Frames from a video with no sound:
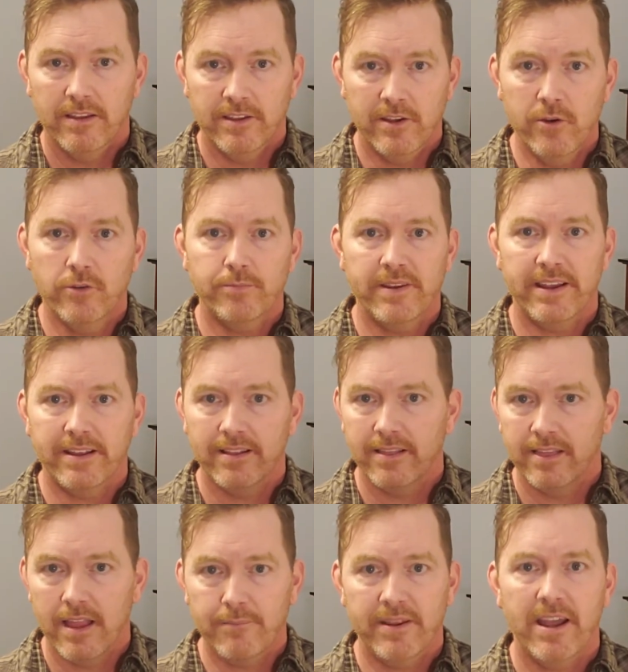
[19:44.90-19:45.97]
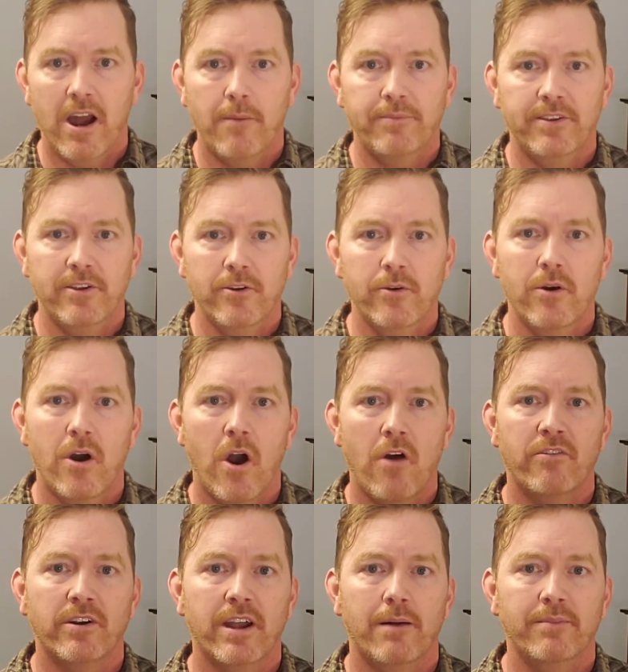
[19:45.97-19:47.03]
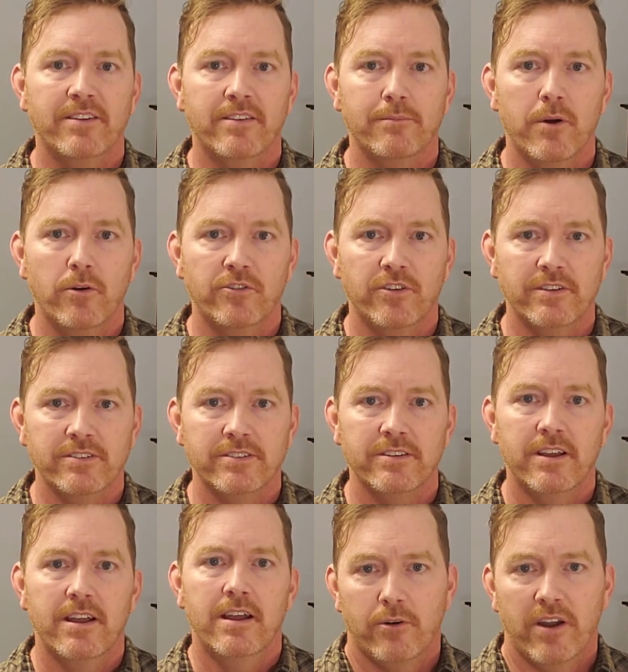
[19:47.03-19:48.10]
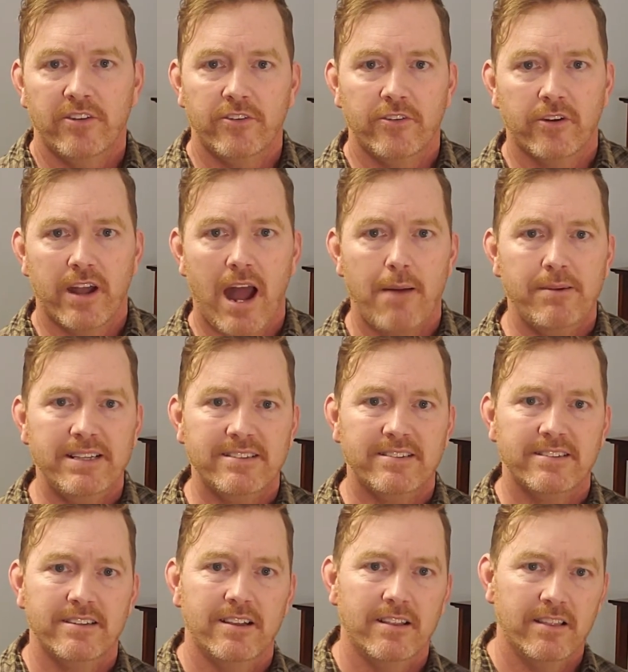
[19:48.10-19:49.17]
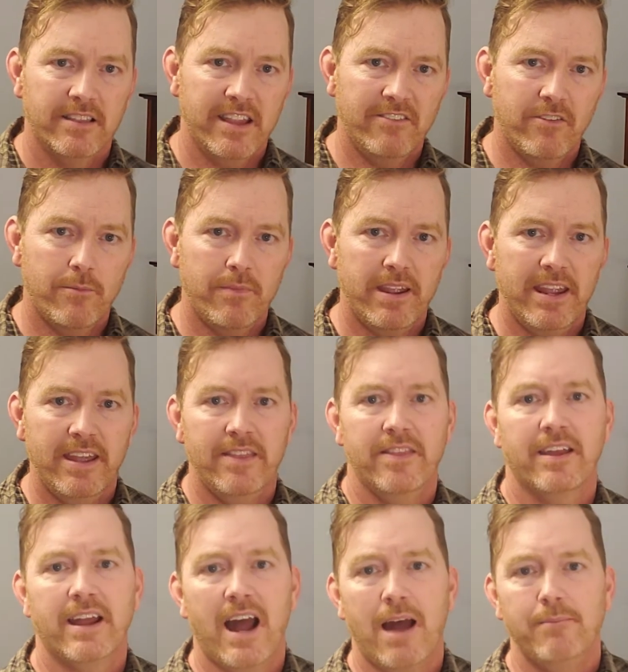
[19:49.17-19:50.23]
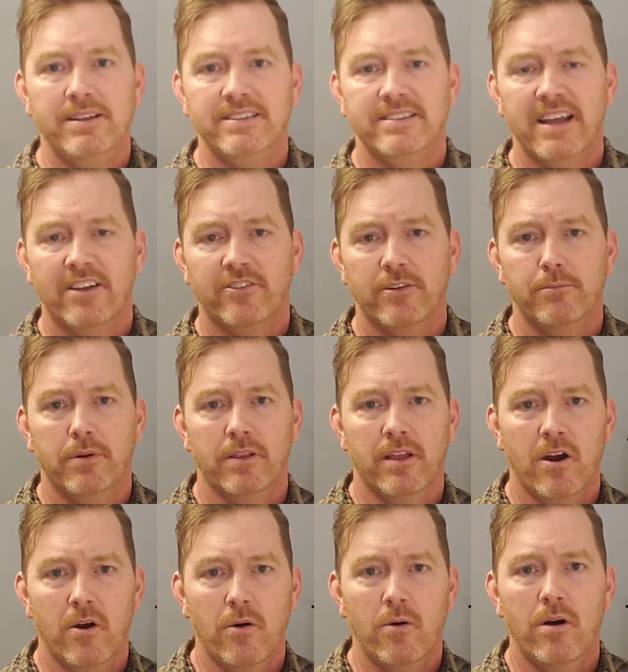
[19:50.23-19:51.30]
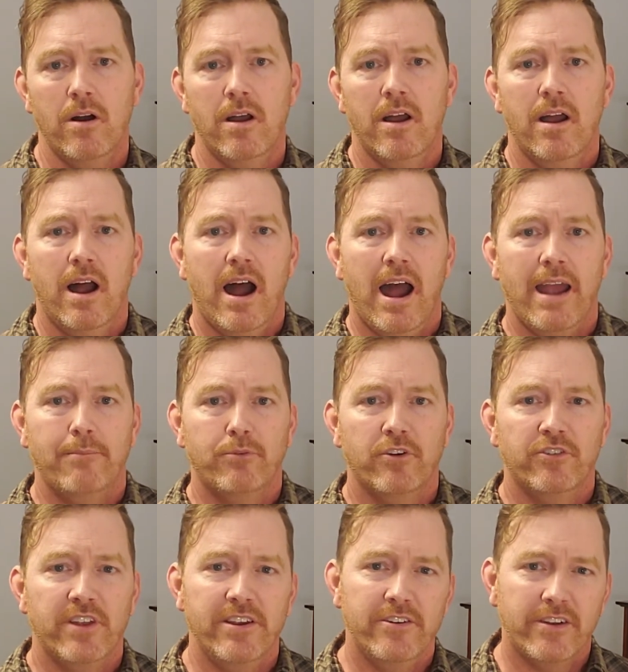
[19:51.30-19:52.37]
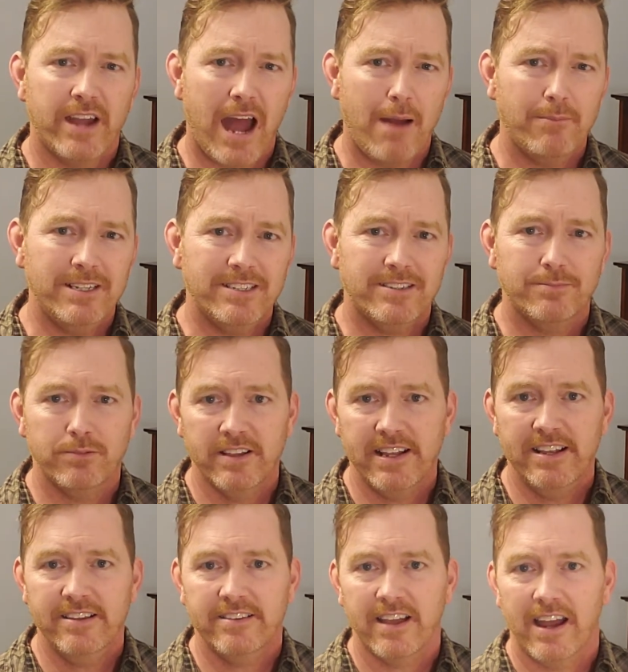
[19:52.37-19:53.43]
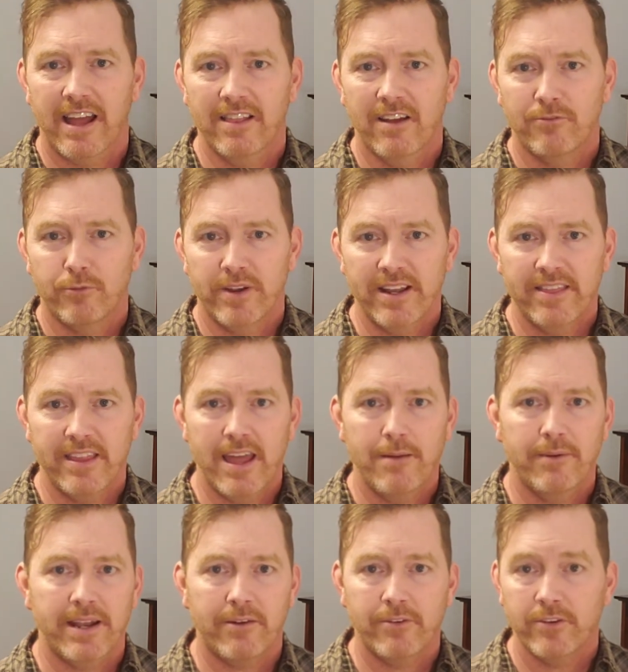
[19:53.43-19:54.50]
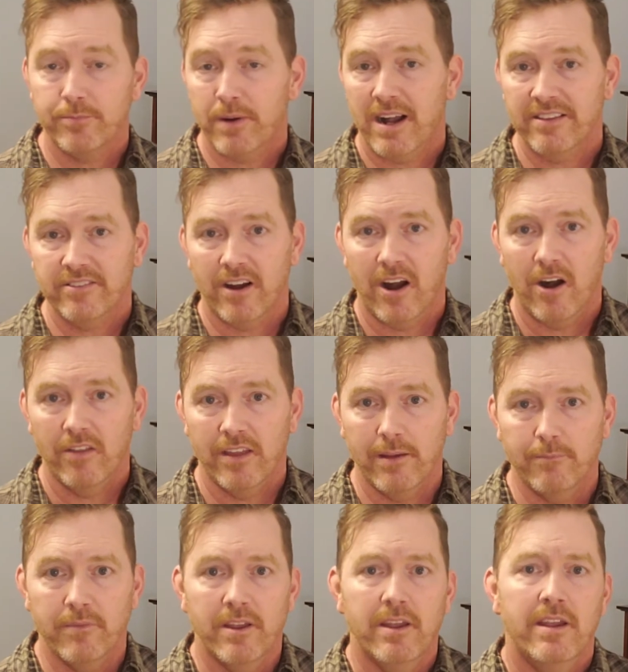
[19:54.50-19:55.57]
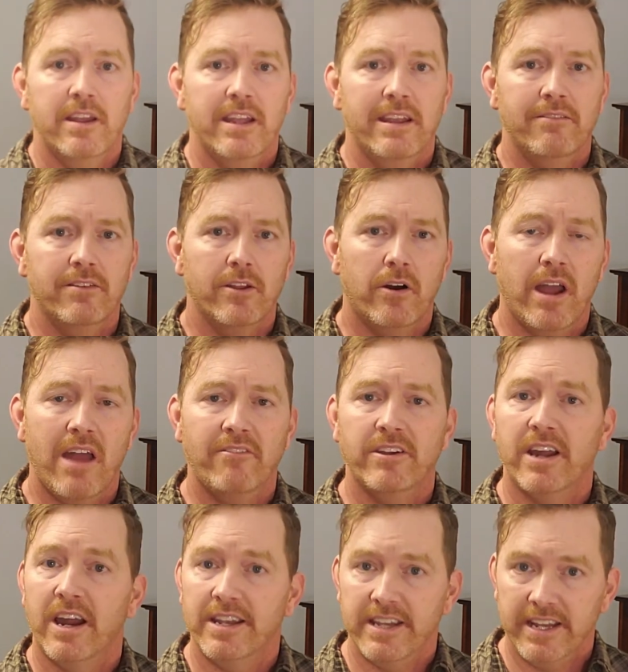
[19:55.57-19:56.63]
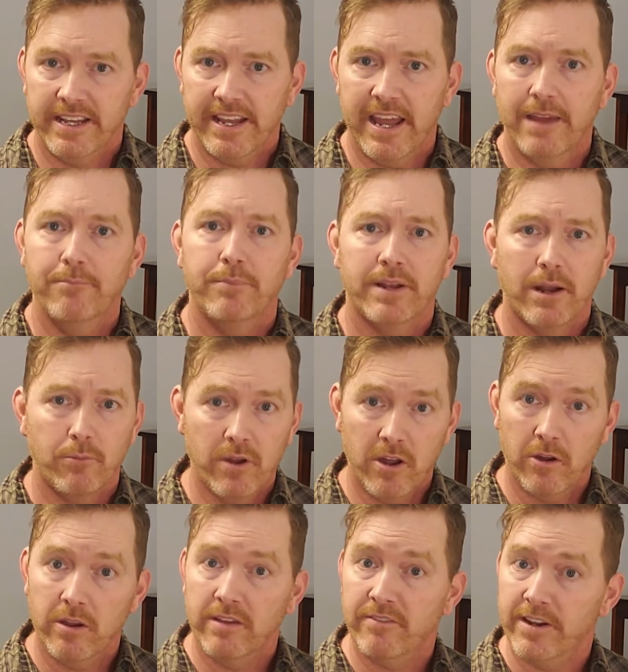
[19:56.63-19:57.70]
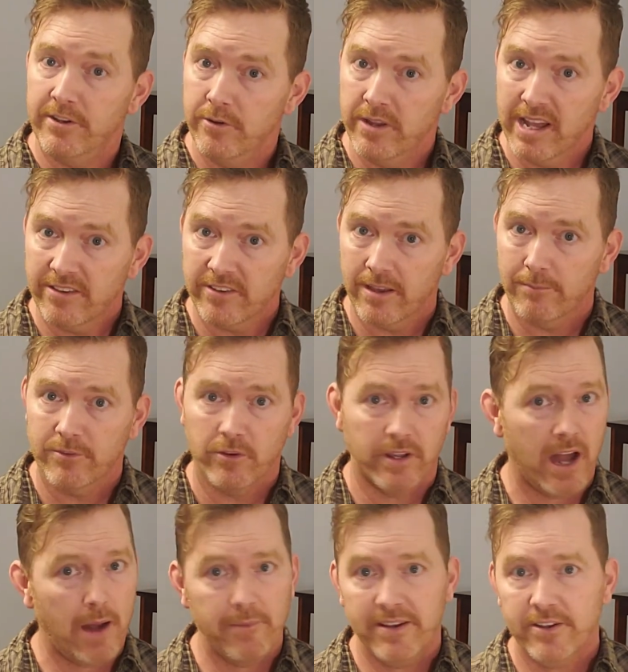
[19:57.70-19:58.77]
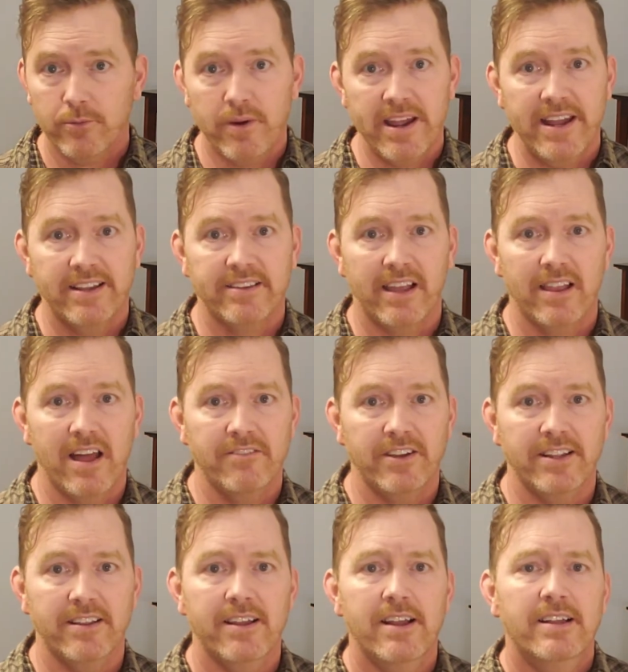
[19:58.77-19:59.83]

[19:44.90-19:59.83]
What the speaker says: Use me. Let me help you overcome these emotions. Questions or comments? leave them in the comment section below. I appreciate your comments, please. I love reading them and I respond to all of them, even though I haven't gotten any yet. But I will if I do get some, so comment away because I love it.